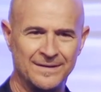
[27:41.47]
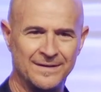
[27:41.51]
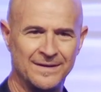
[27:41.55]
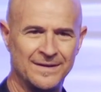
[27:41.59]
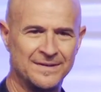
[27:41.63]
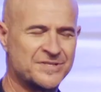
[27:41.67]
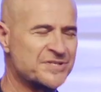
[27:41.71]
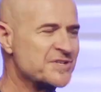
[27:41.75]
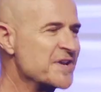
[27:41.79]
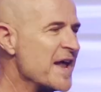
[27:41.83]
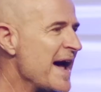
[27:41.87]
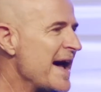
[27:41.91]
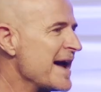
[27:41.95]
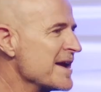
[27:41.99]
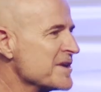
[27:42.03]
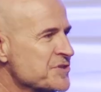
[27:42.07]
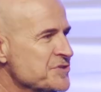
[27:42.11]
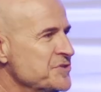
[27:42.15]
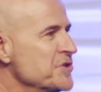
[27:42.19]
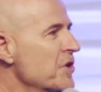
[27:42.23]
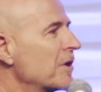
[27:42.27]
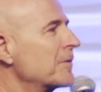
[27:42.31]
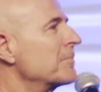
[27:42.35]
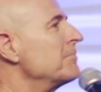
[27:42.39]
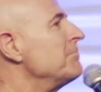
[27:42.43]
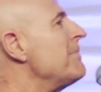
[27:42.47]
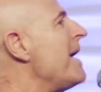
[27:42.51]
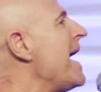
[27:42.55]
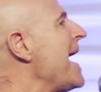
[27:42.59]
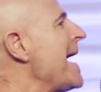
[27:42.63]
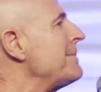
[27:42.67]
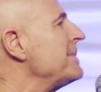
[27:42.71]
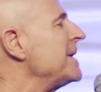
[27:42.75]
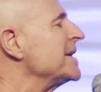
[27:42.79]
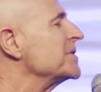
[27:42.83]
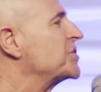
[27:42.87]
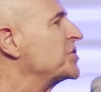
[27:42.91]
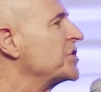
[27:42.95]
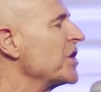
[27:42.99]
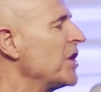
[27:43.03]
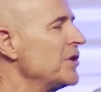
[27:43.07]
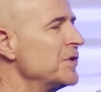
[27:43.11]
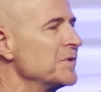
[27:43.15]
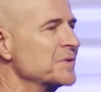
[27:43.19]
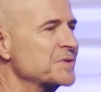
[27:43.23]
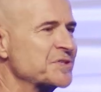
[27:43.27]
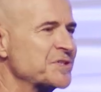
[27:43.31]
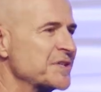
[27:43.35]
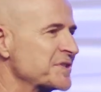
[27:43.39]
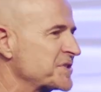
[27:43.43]
It's not your mama
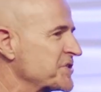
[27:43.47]
jokes.